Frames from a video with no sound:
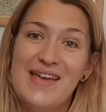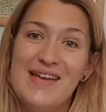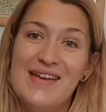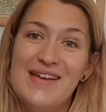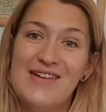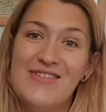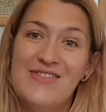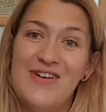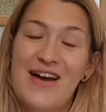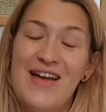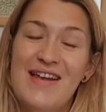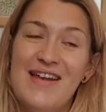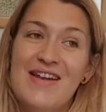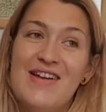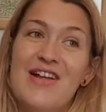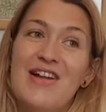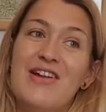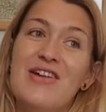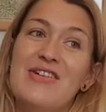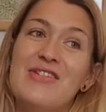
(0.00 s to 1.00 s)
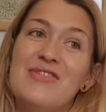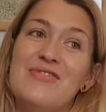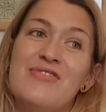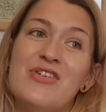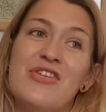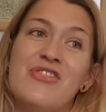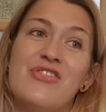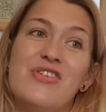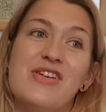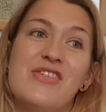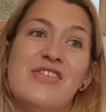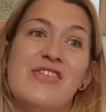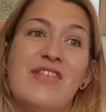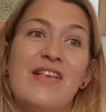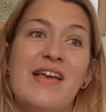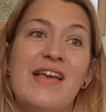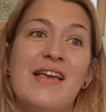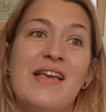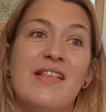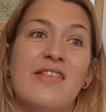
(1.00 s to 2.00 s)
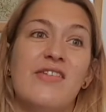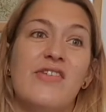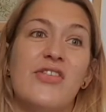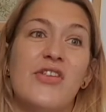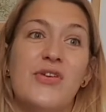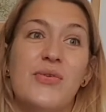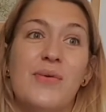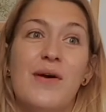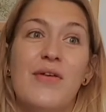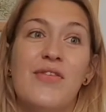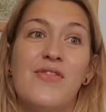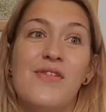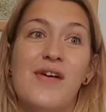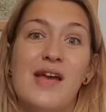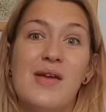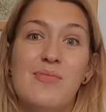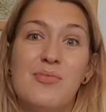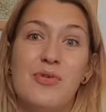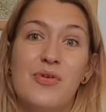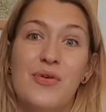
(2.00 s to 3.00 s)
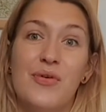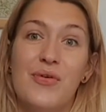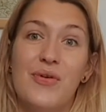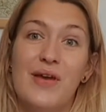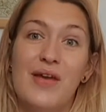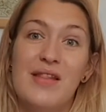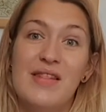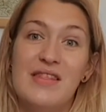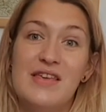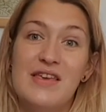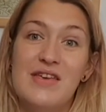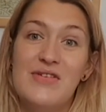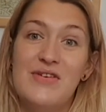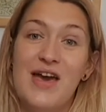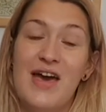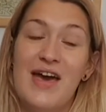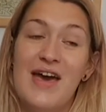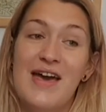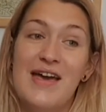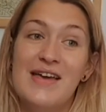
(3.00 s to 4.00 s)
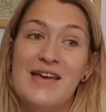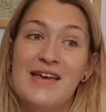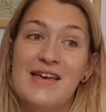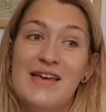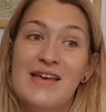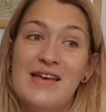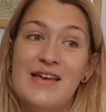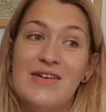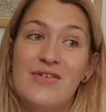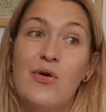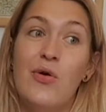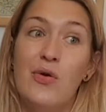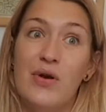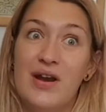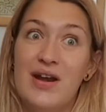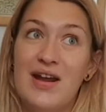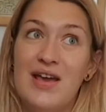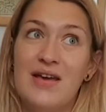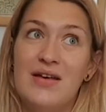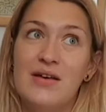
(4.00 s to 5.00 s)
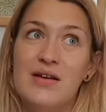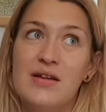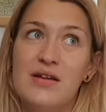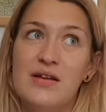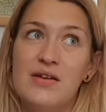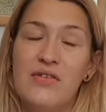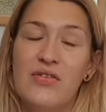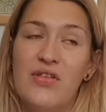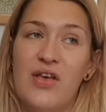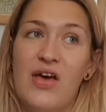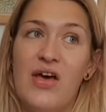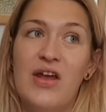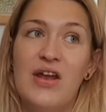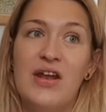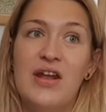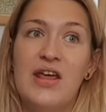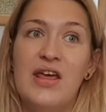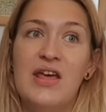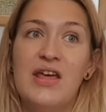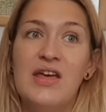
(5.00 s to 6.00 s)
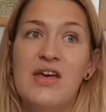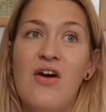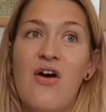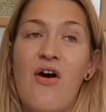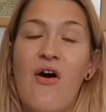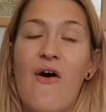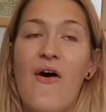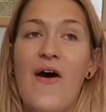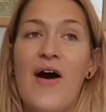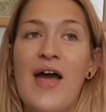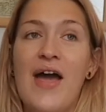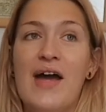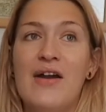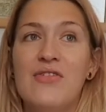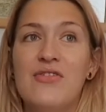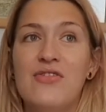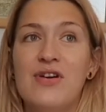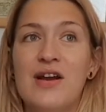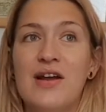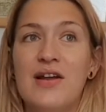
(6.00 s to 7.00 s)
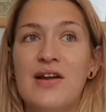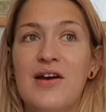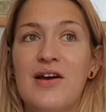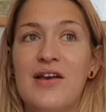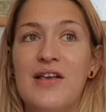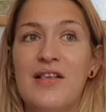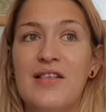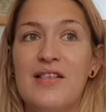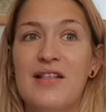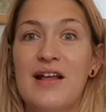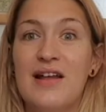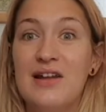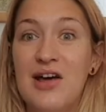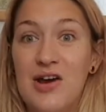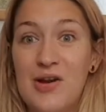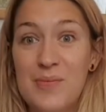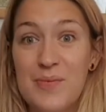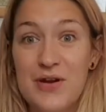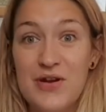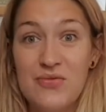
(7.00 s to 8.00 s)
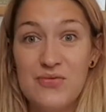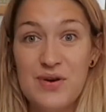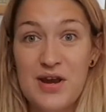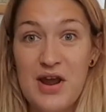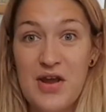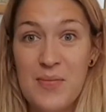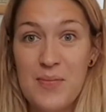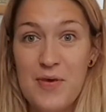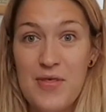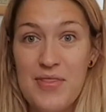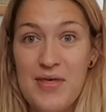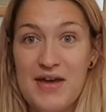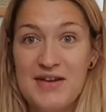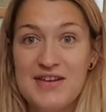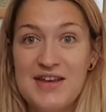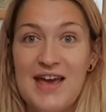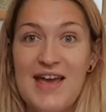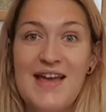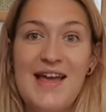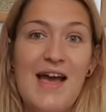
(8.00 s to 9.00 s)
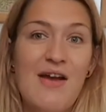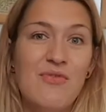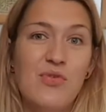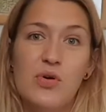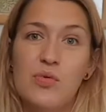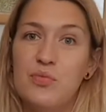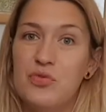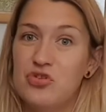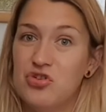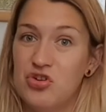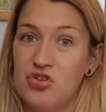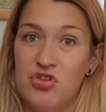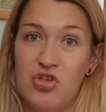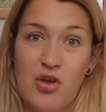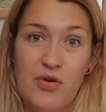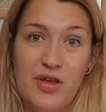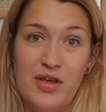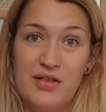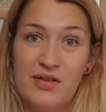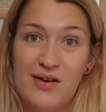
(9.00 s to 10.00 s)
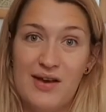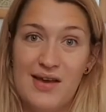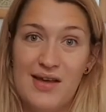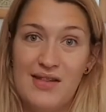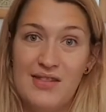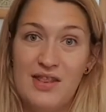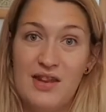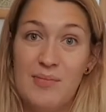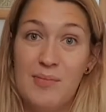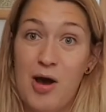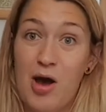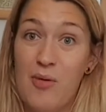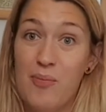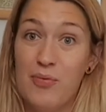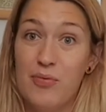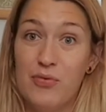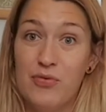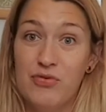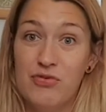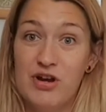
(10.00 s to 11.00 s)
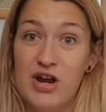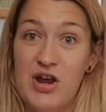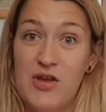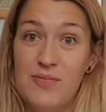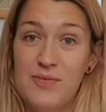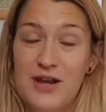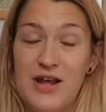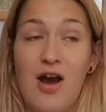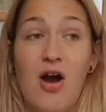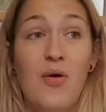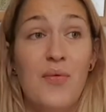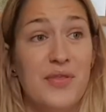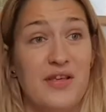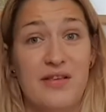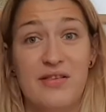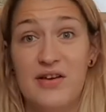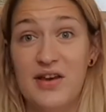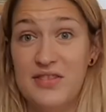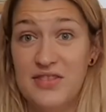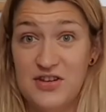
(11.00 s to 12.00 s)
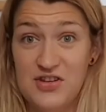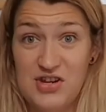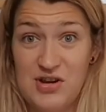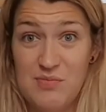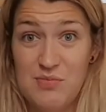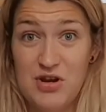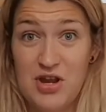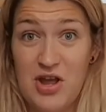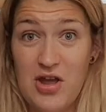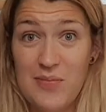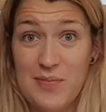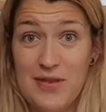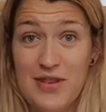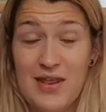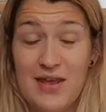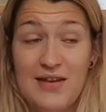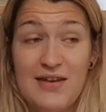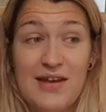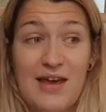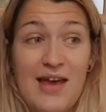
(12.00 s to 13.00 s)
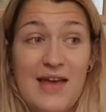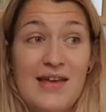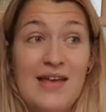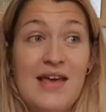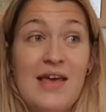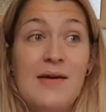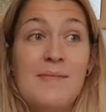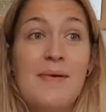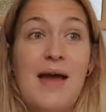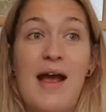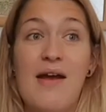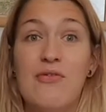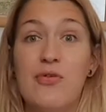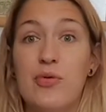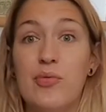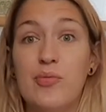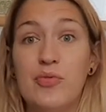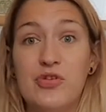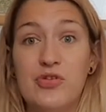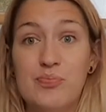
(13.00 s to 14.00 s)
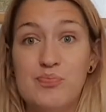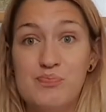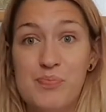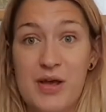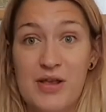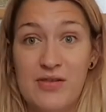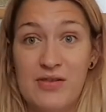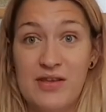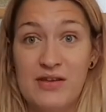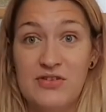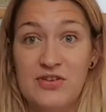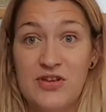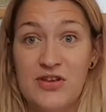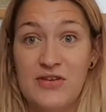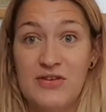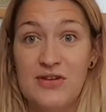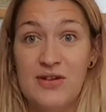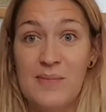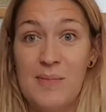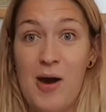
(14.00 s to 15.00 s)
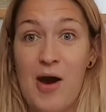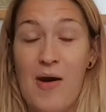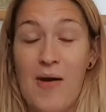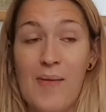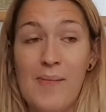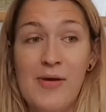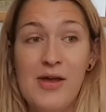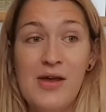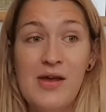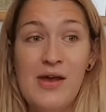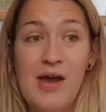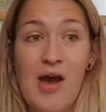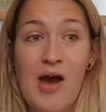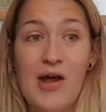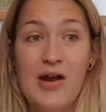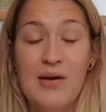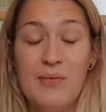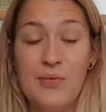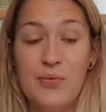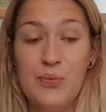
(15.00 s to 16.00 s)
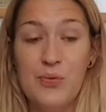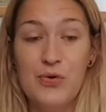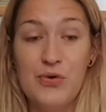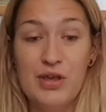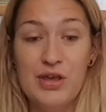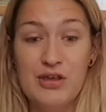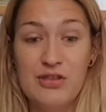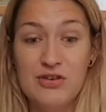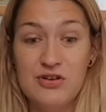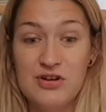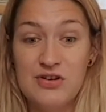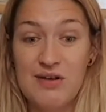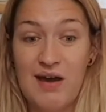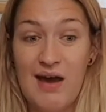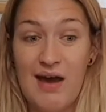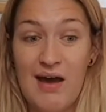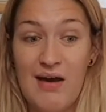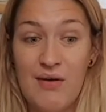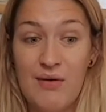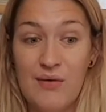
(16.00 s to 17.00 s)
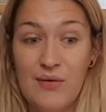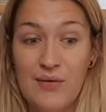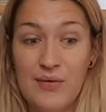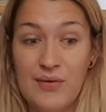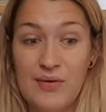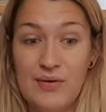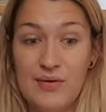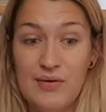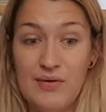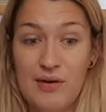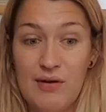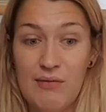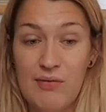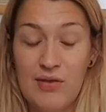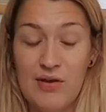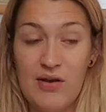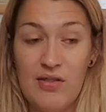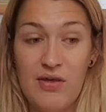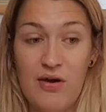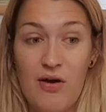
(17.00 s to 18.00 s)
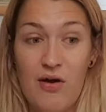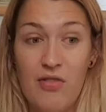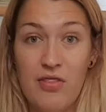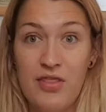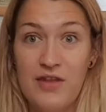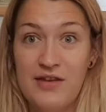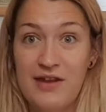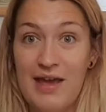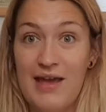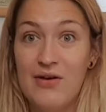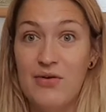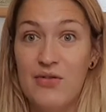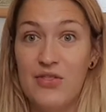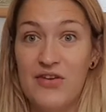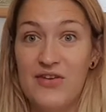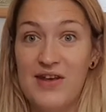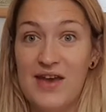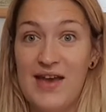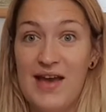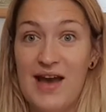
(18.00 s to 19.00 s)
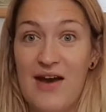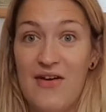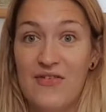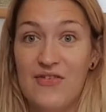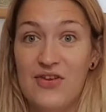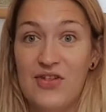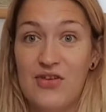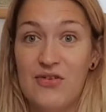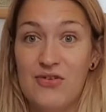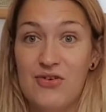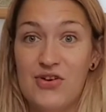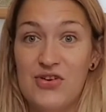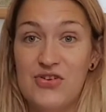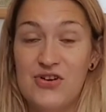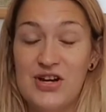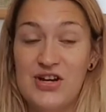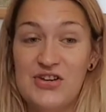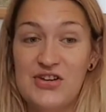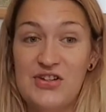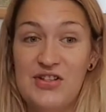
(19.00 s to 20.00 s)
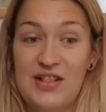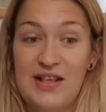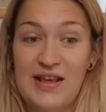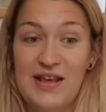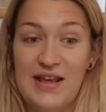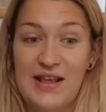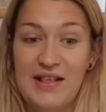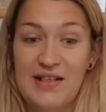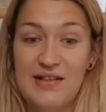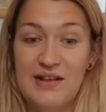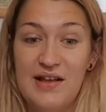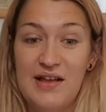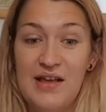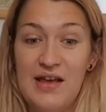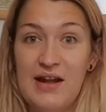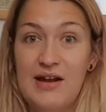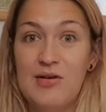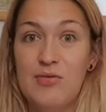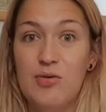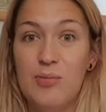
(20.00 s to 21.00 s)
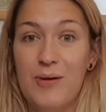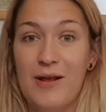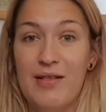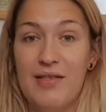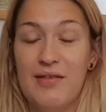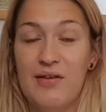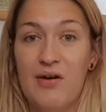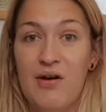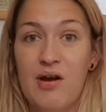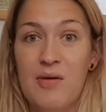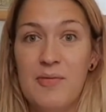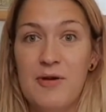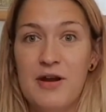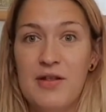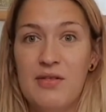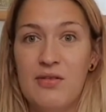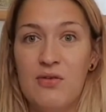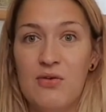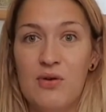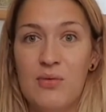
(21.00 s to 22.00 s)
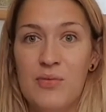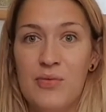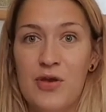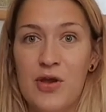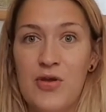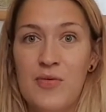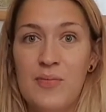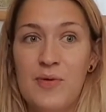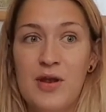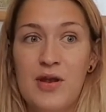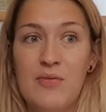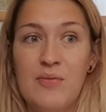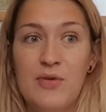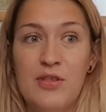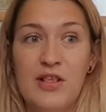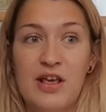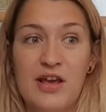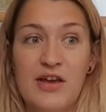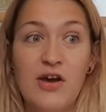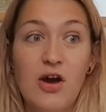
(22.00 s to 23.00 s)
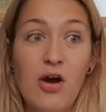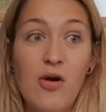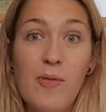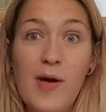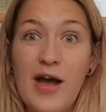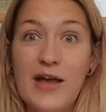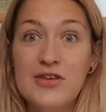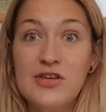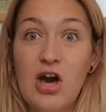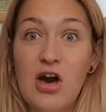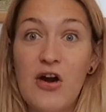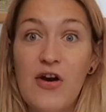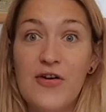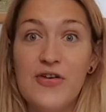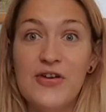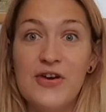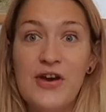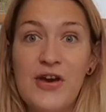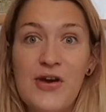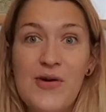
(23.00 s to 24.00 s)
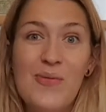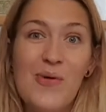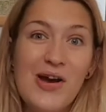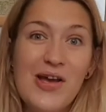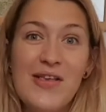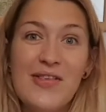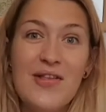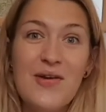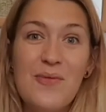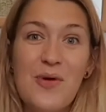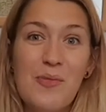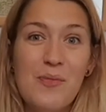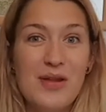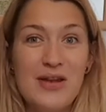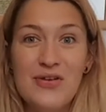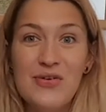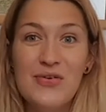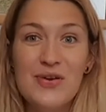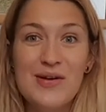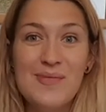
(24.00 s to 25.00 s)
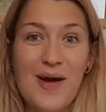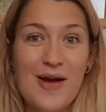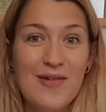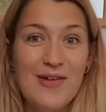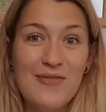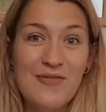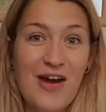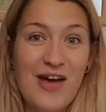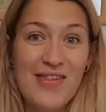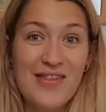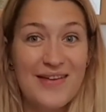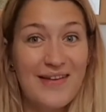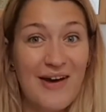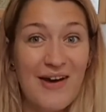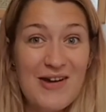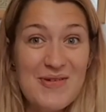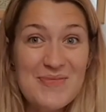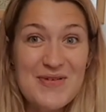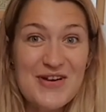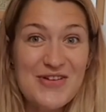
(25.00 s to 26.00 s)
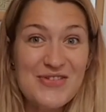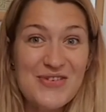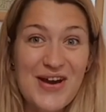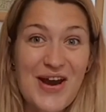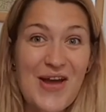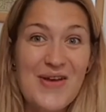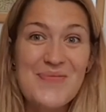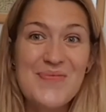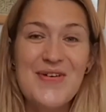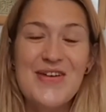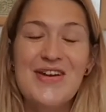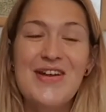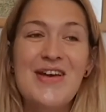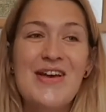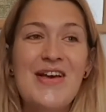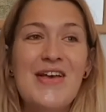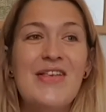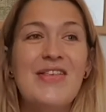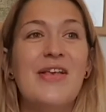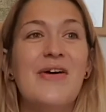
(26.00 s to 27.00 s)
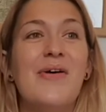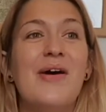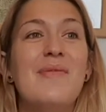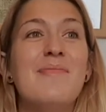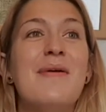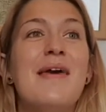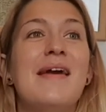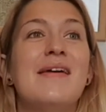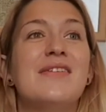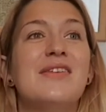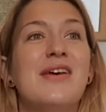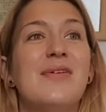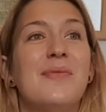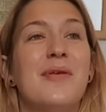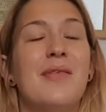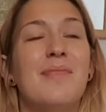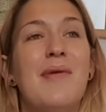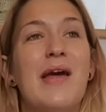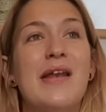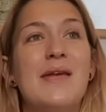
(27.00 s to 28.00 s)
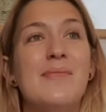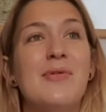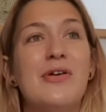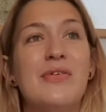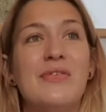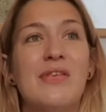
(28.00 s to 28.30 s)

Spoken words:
when restrictions eased on the 12th of April in the UK, or in England certainly, I hadn't realised that libraries reopened that day. Everyone was just so excited that the pub was reopening. I was excited the gym reopened that day, but everyone was just buzzing to go to the pub. And I was walking through town, it was either on the day or the day after the restrictions eased. I walked past the library and saw it was open and was like, oh my God, why has no one been talking about the fact that libraries reopen? So I picked up as many books